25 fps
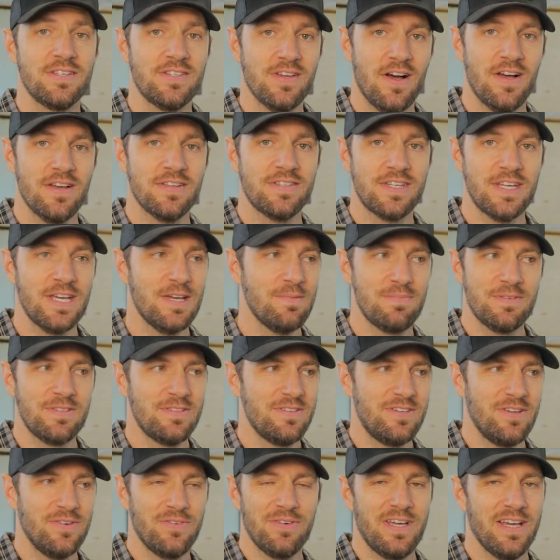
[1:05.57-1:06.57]
exhaust tips
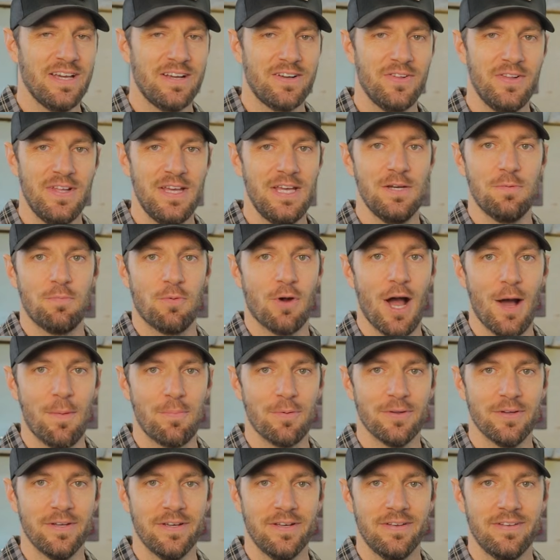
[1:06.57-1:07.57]
don't get cleaned
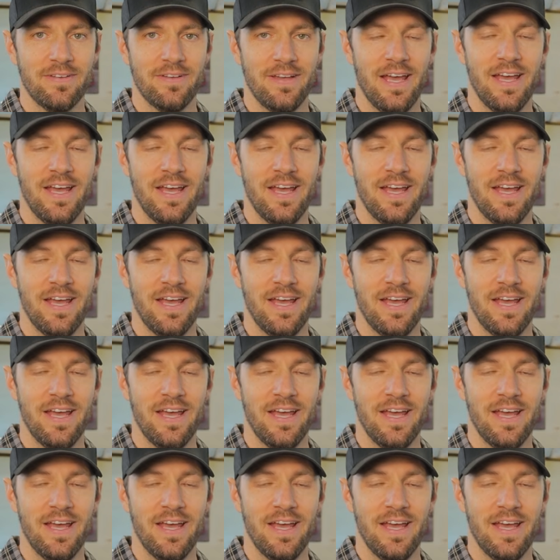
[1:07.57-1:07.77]
properly,